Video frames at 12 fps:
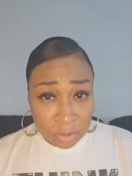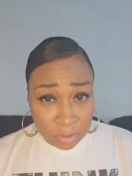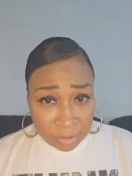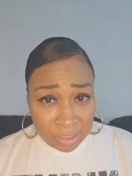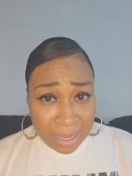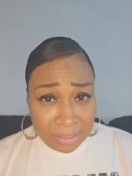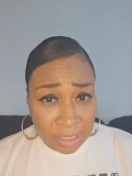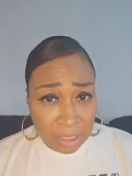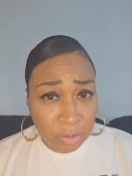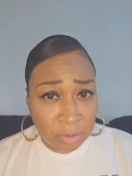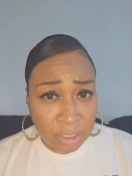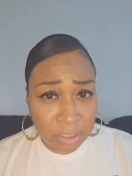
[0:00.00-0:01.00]
Sounds
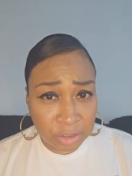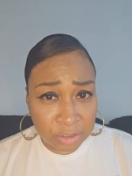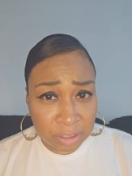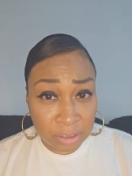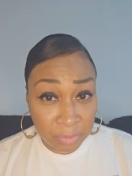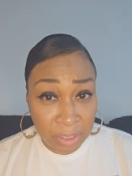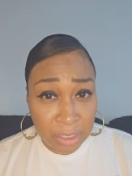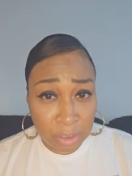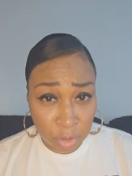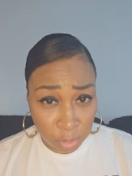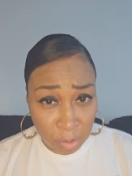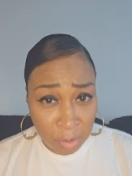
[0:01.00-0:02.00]
like you need a drink to me.
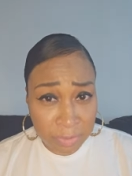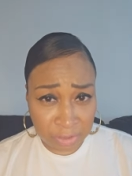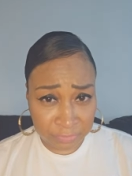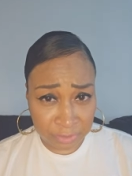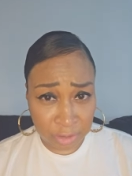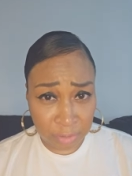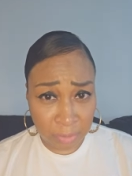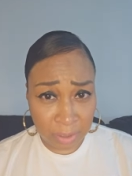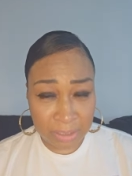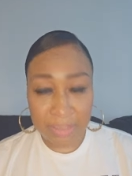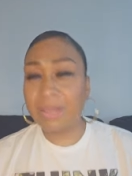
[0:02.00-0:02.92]
You want me to fix you one?